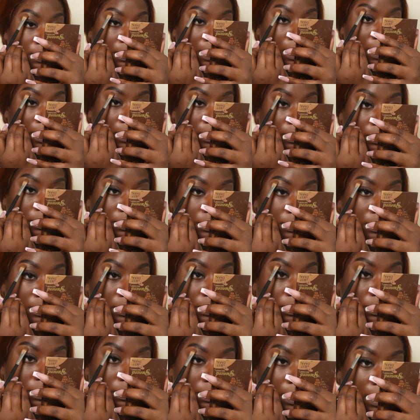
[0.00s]
Like,
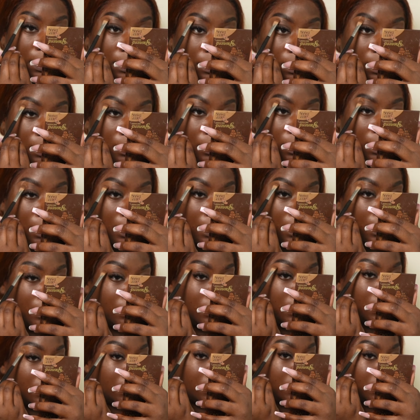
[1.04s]
just sat there and kicked
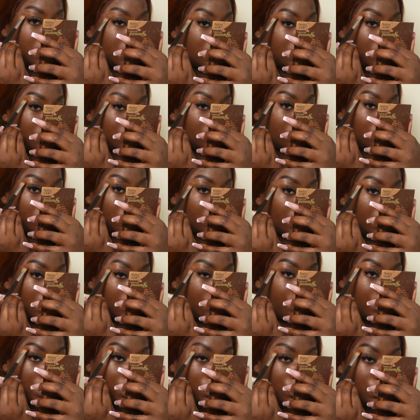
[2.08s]
it until it
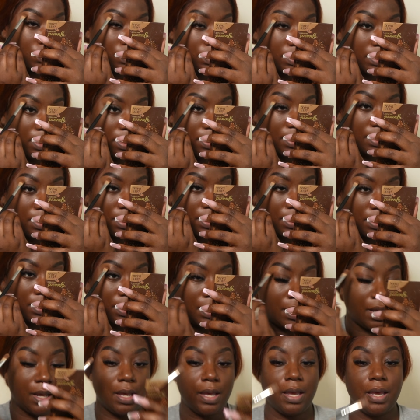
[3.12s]
broke. And
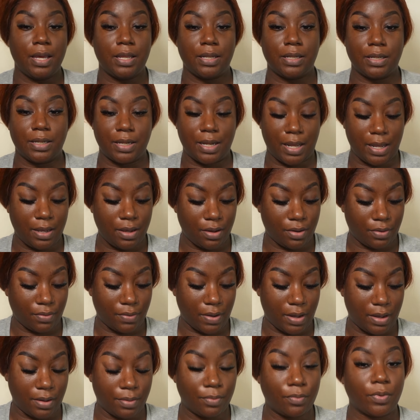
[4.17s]
now
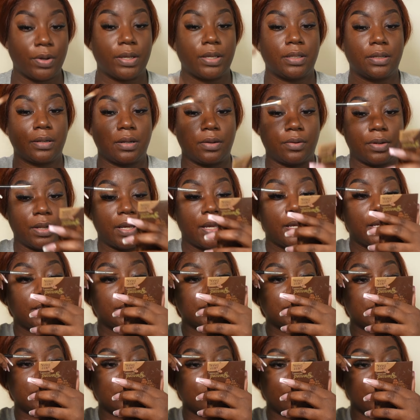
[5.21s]
I'm waiting on an
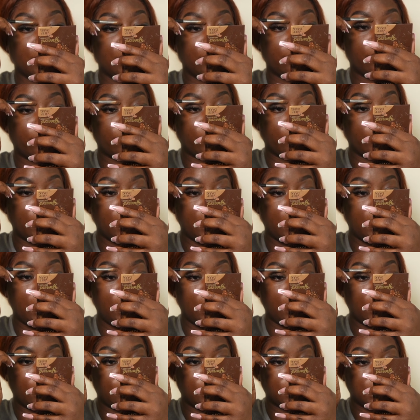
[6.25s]
estimate from
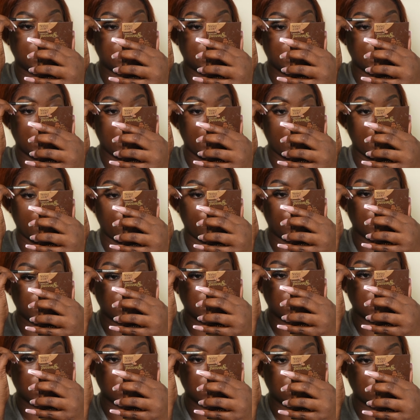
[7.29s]
him to see how
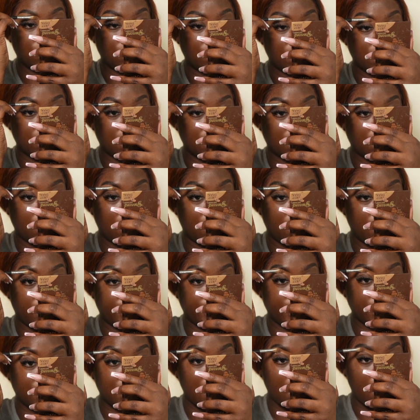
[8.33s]
much it is going to
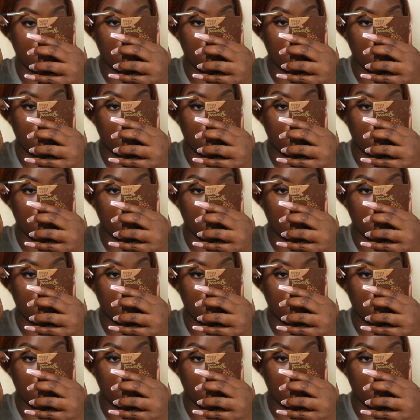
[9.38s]
cost